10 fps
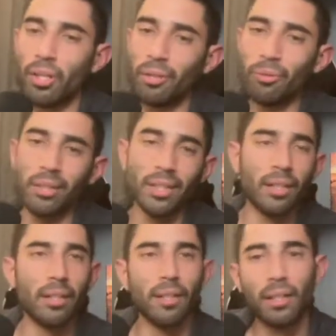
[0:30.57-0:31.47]
He really
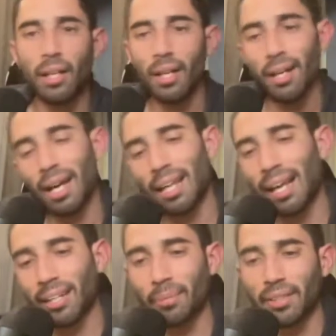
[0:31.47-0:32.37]
I
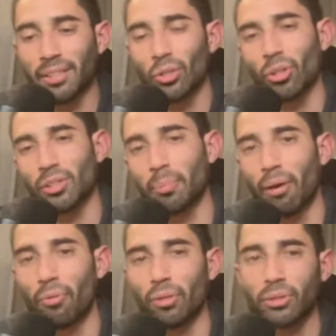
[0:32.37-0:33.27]
like him because he talks
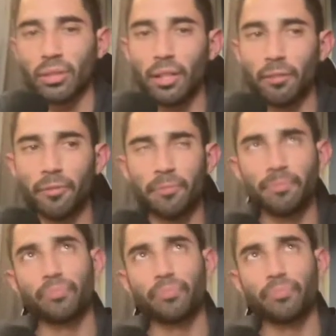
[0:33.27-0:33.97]
about real stuff.